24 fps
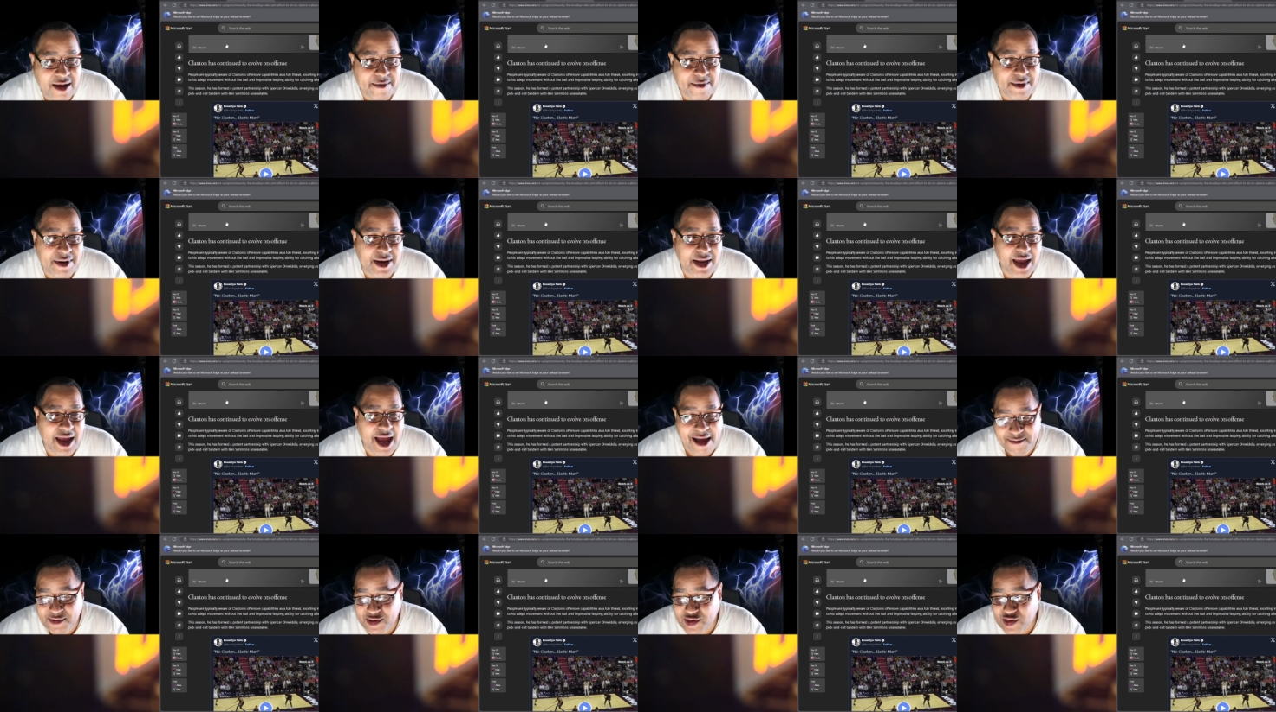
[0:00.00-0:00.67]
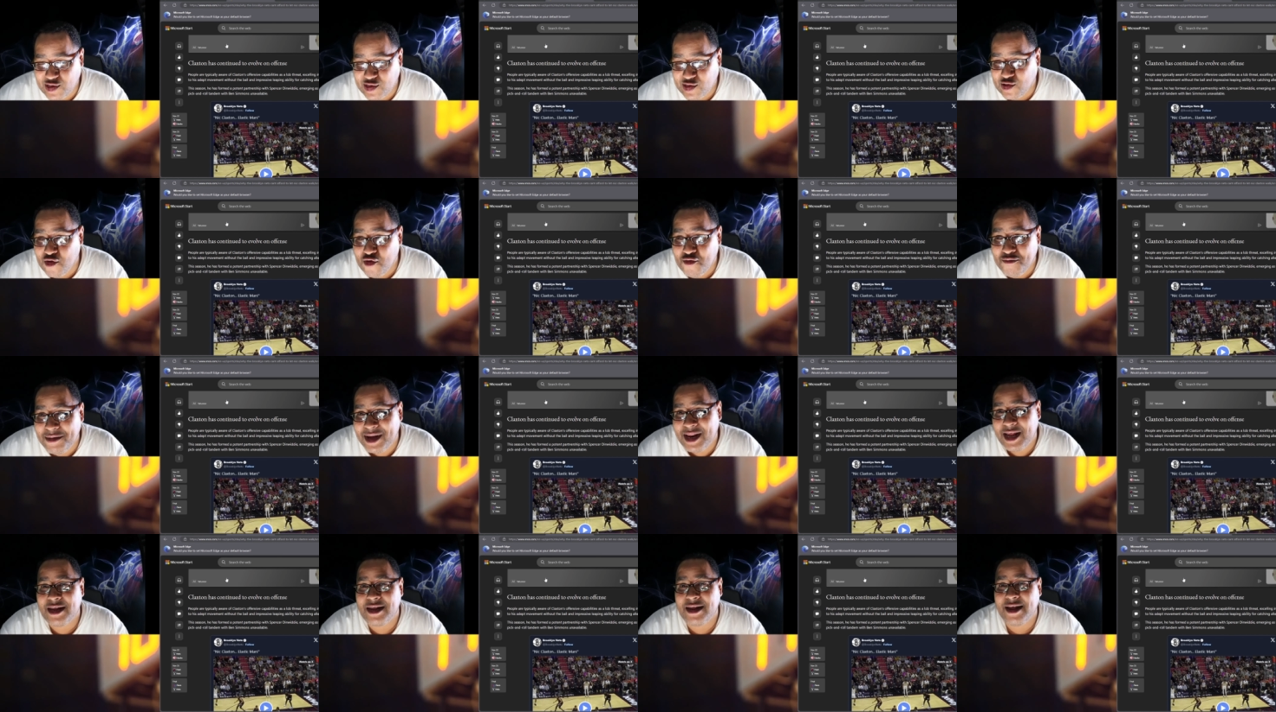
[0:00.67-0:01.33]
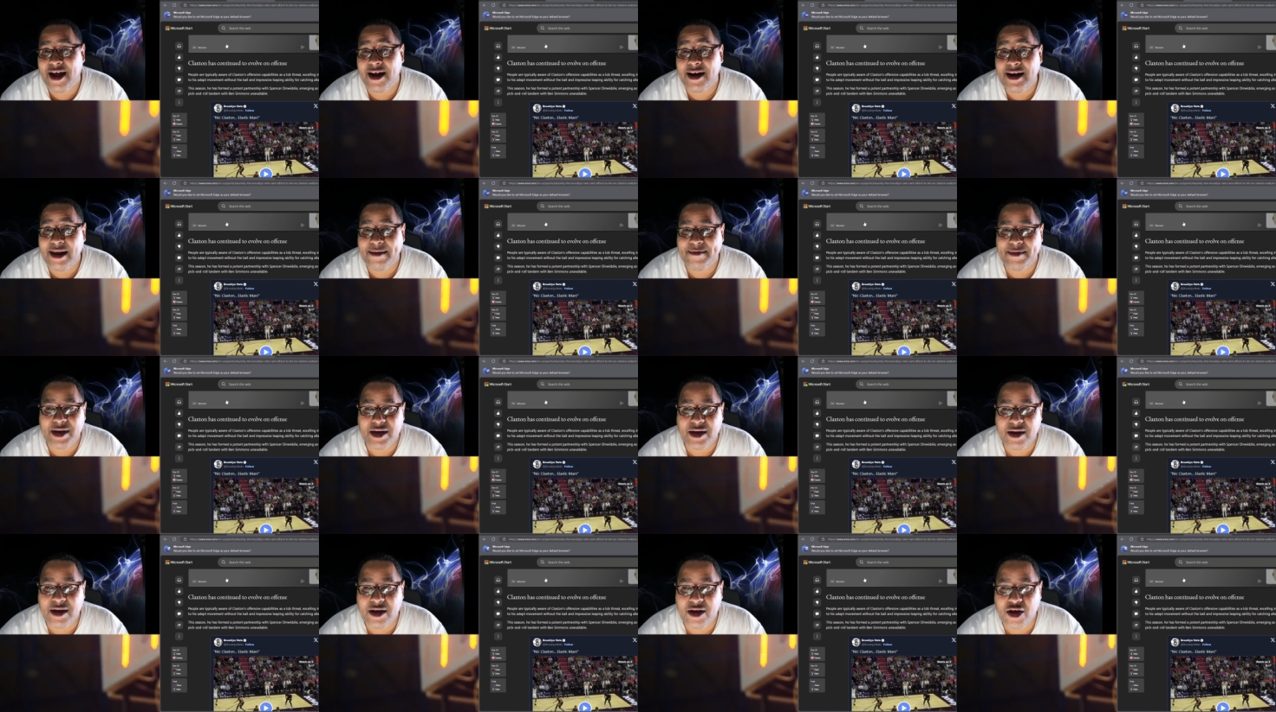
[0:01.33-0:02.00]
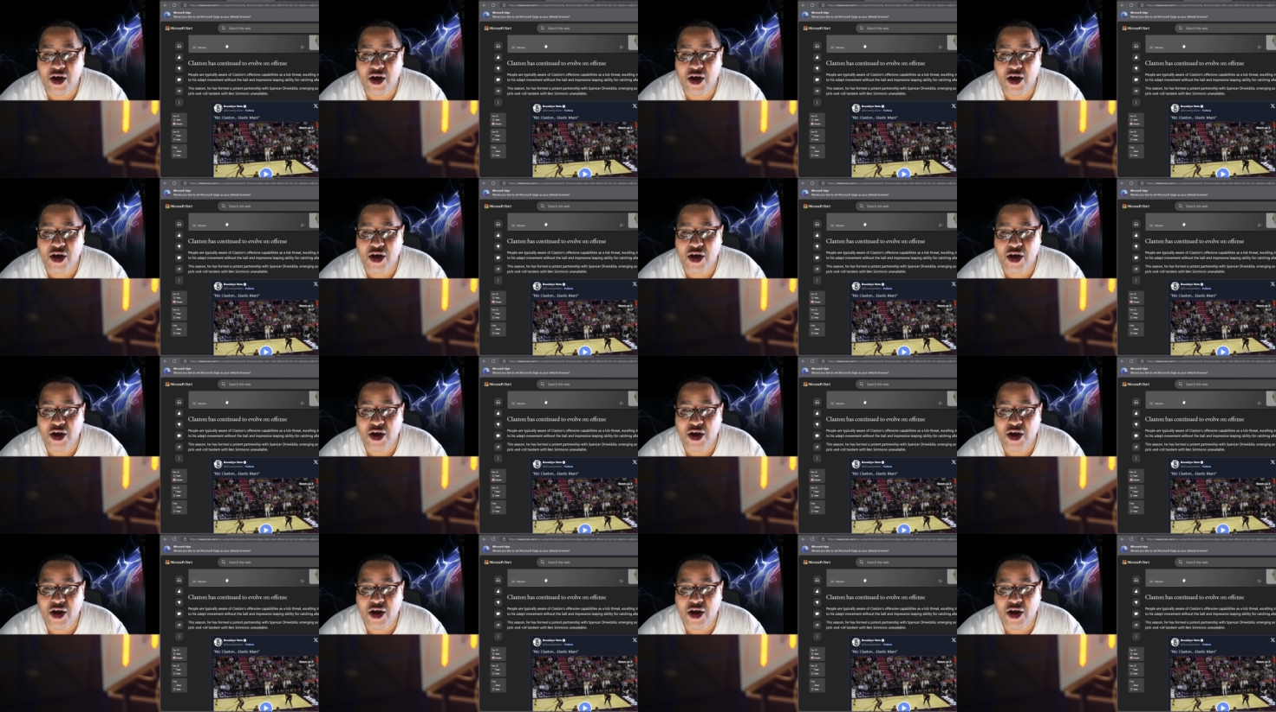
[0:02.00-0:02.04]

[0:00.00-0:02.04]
I mean, they have so many dynamic